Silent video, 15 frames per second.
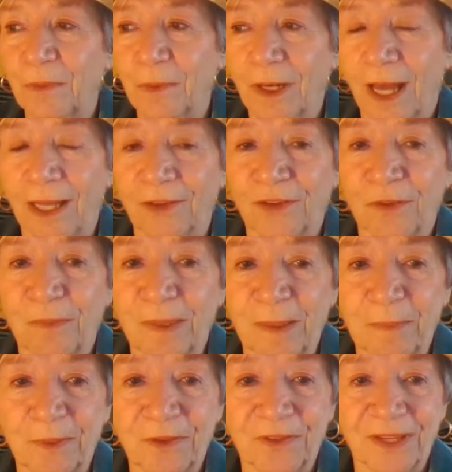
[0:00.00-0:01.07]
there were lots of
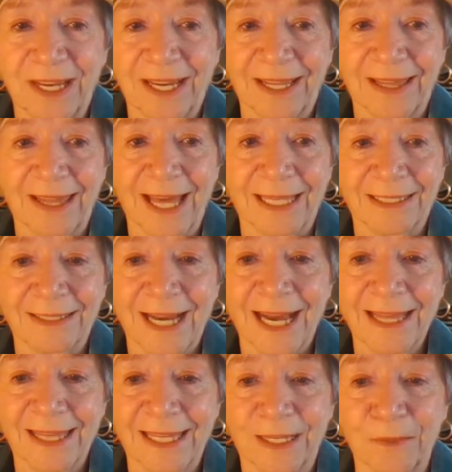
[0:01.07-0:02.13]
people saying that.
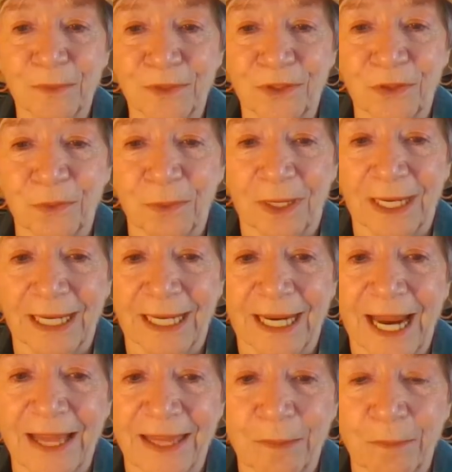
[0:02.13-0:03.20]
I think it was thrilling,
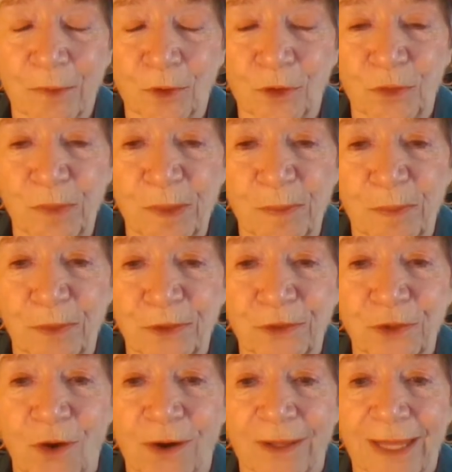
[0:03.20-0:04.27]
and I think most people
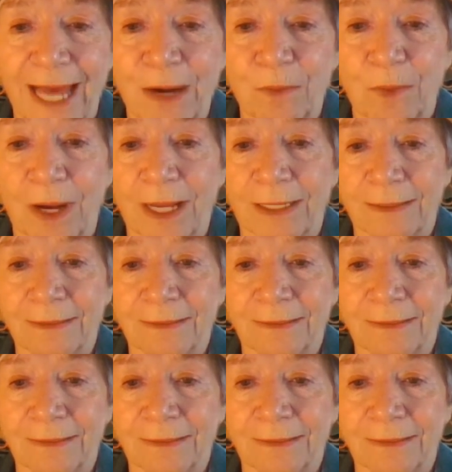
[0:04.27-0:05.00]
saw it that way.